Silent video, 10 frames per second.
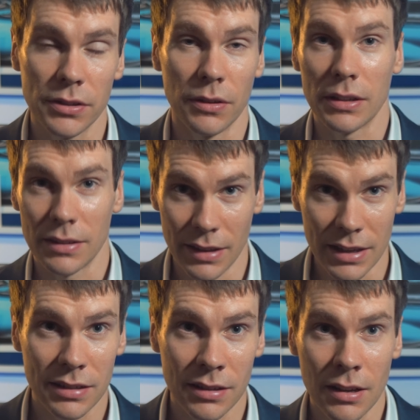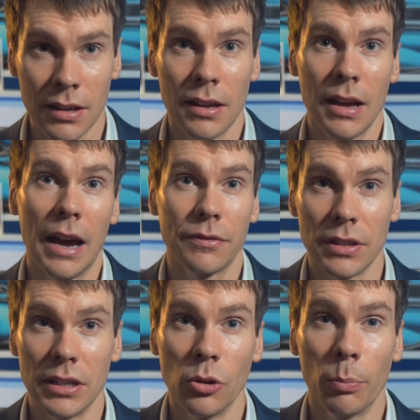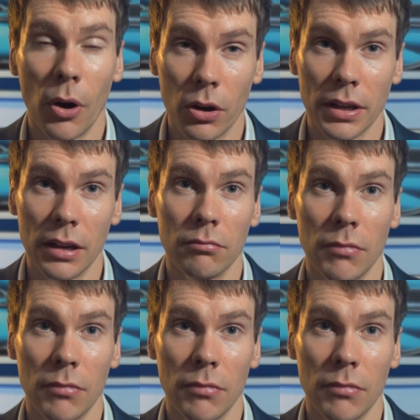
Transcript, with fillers: So that's this after in your pocket